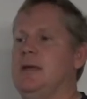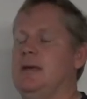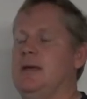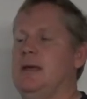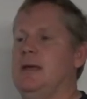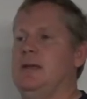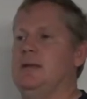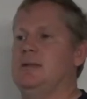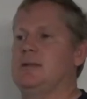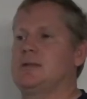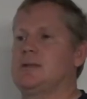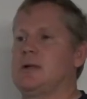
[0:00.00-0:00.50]

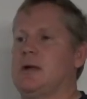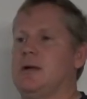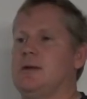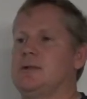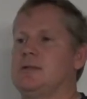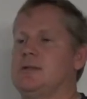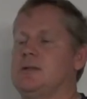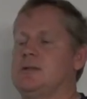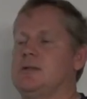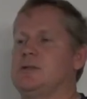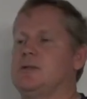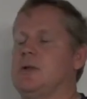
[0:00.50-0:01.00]
and he
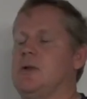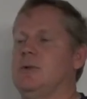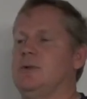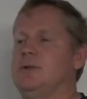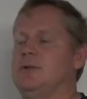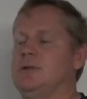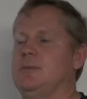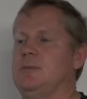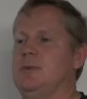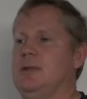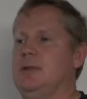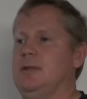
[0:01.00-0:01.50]
starts
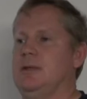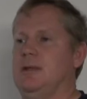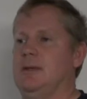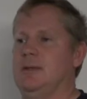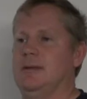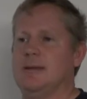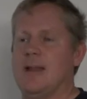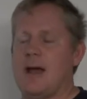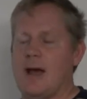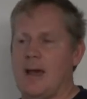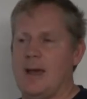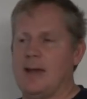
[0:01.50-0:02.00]
insulting me and
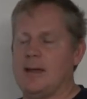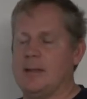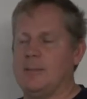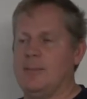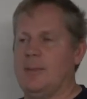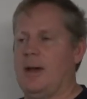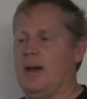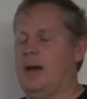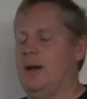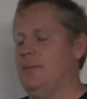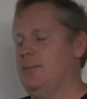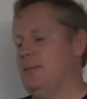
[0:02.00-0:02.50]
lying
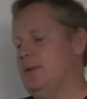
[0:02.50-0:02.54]
about